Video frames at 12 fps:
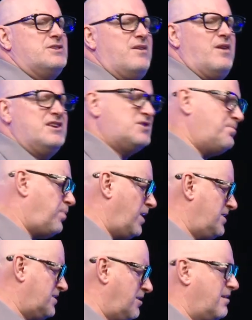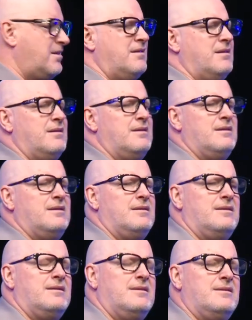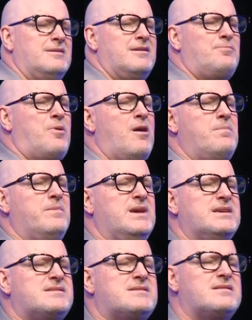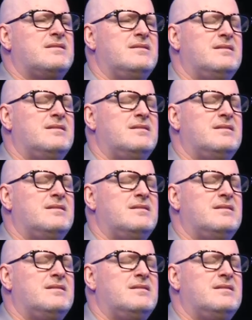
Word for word: generation preacher. The problem is,